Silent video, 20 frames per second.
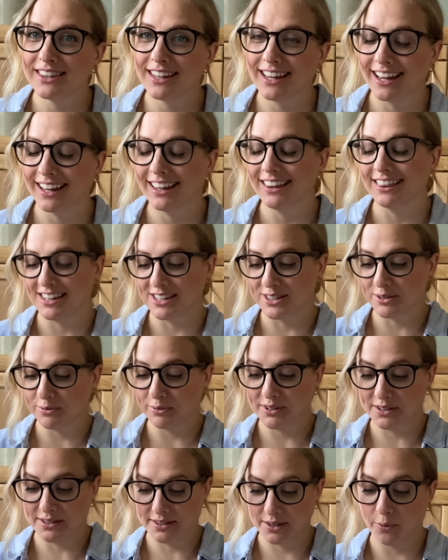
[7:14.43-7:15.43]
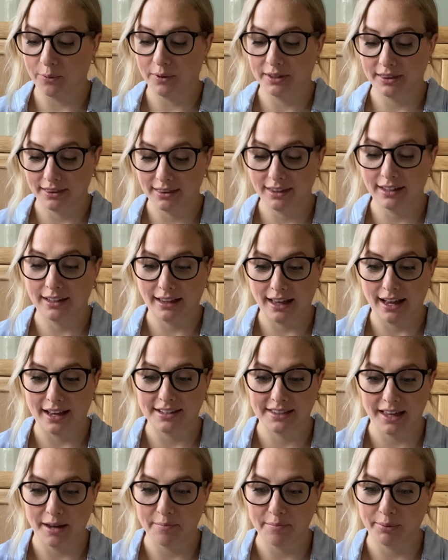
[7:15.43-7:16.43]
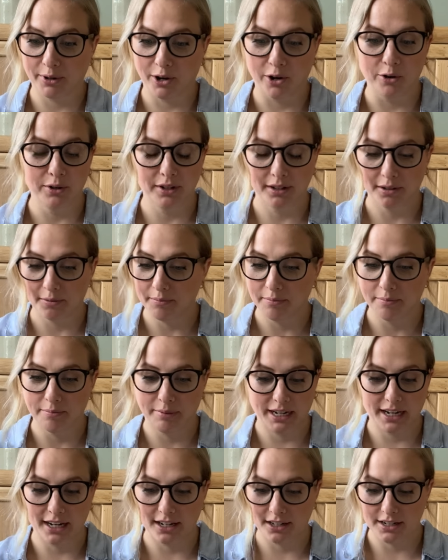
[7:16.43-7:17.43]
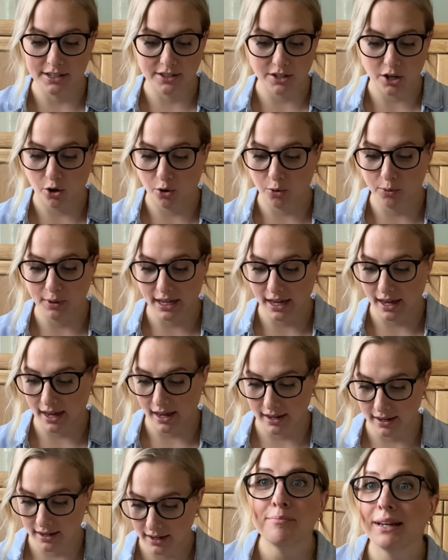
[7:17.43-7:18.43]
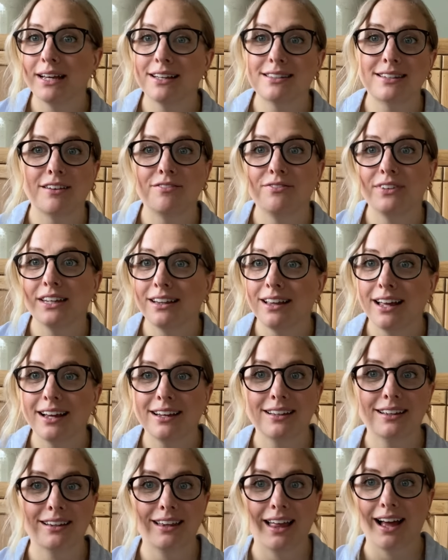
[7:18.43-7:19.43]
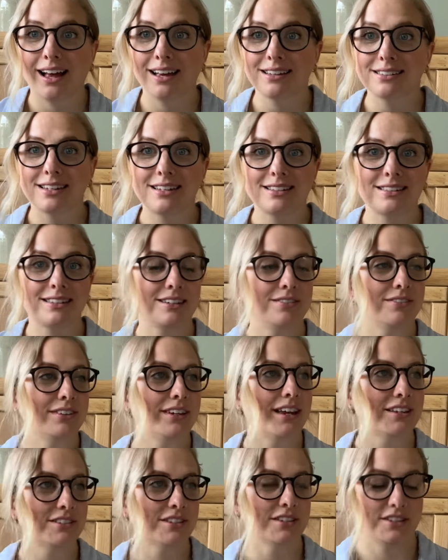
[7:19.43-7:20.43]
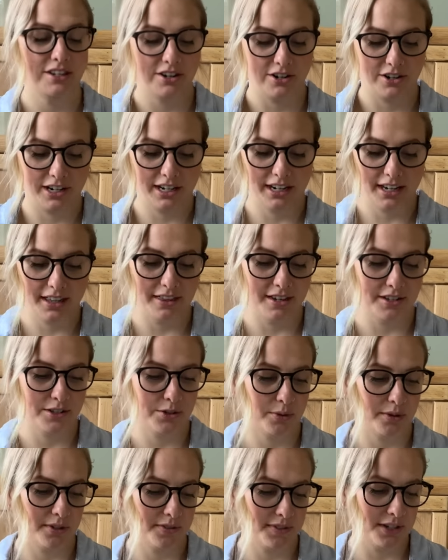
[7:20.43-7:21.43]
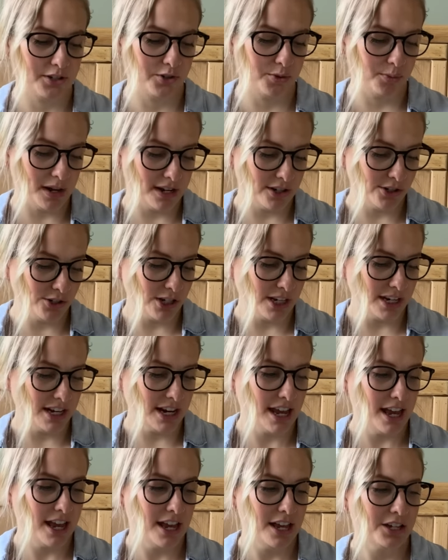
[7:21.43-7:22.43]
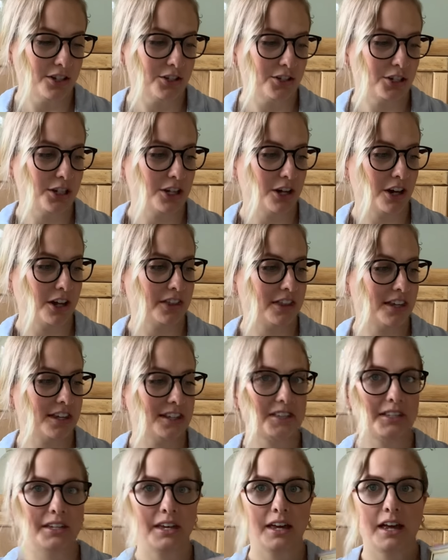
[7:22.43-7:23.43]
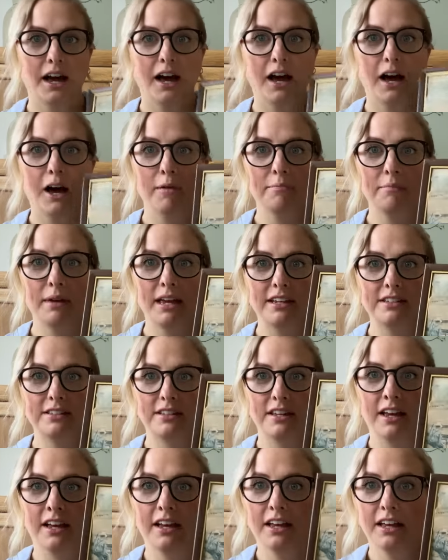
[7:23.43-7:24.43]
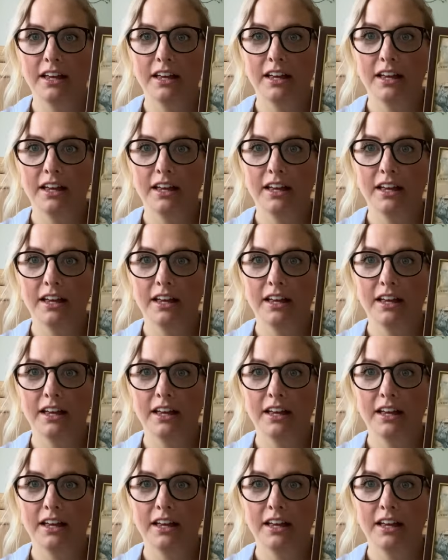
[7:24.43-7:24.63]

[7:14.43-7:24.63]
thing, this was what the glass that broke. But it is okay because I feel like glass isn't even necessary in this sort of situation. She got this amazing